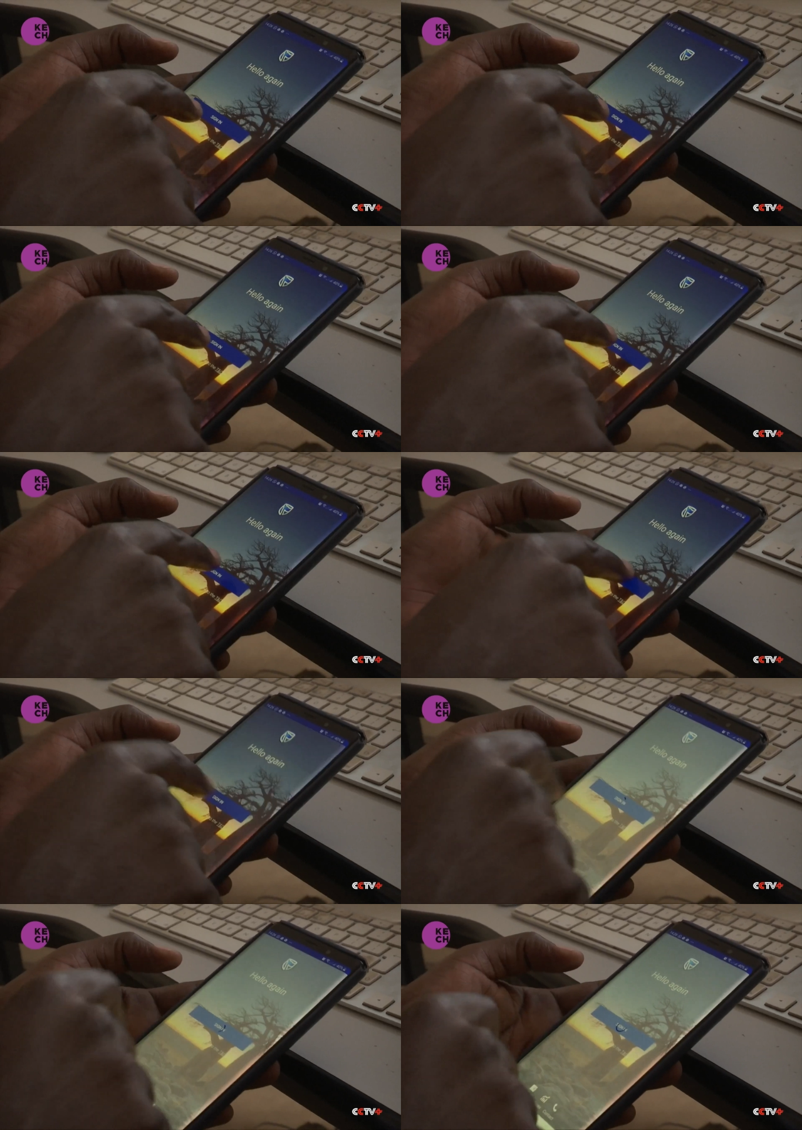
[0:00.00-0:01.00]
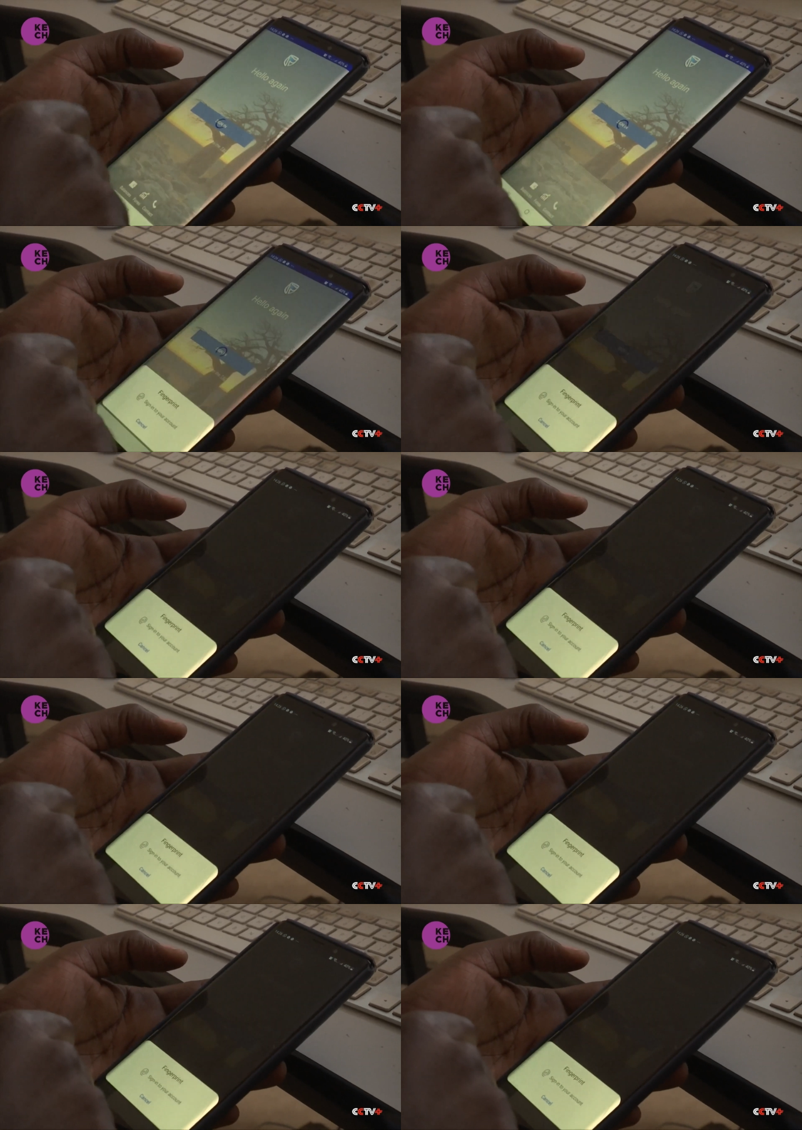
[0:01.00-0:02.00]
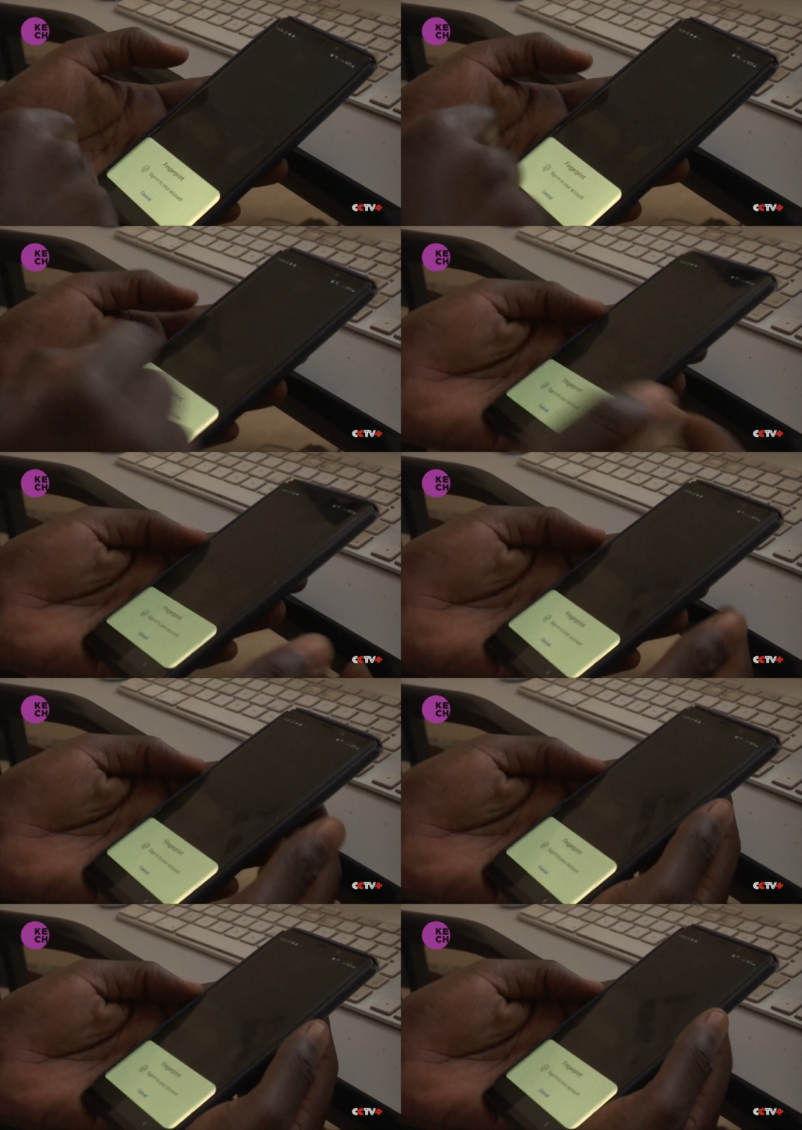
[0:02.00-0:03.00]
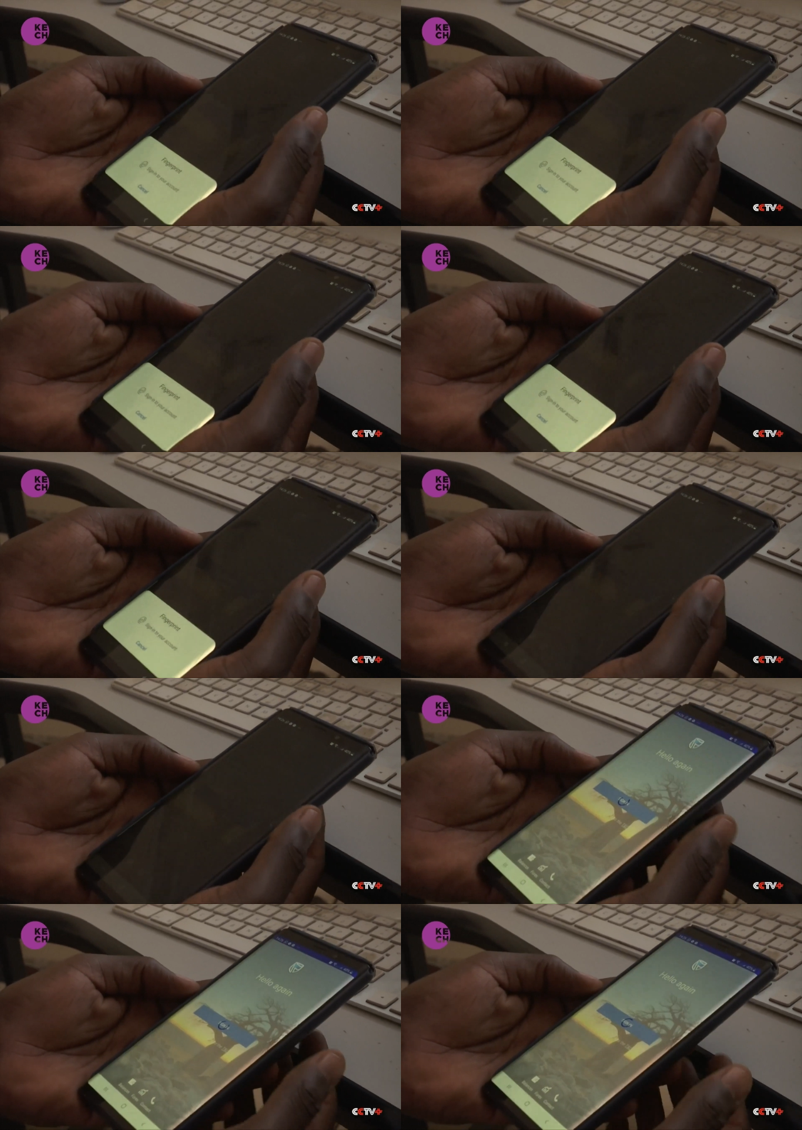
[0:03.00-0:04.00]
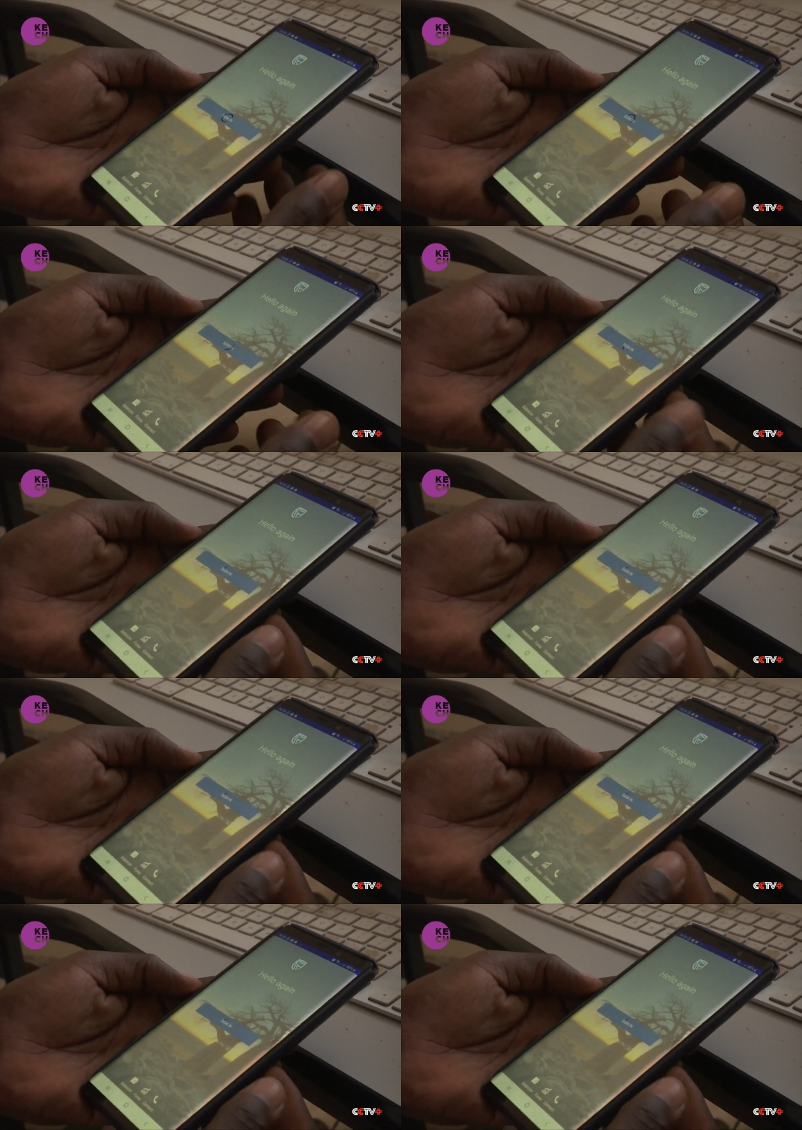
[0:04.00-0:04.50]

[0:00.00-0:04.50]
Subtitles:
[unreadable: no face in view]